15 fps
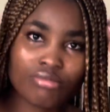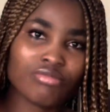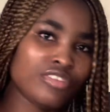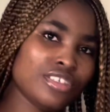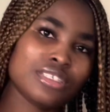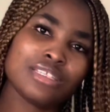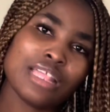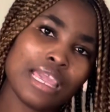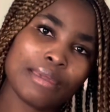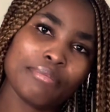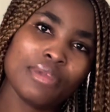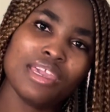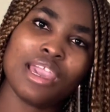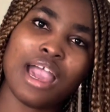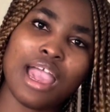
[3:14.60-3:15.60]
just like
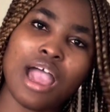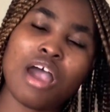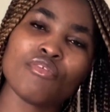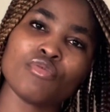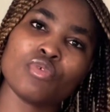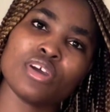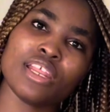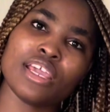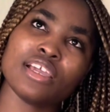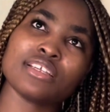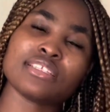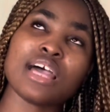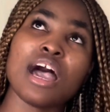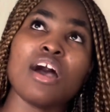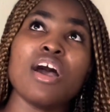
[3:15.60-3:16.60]
me, I have one
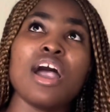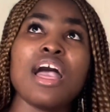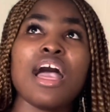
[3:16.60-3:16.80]
hairstyle,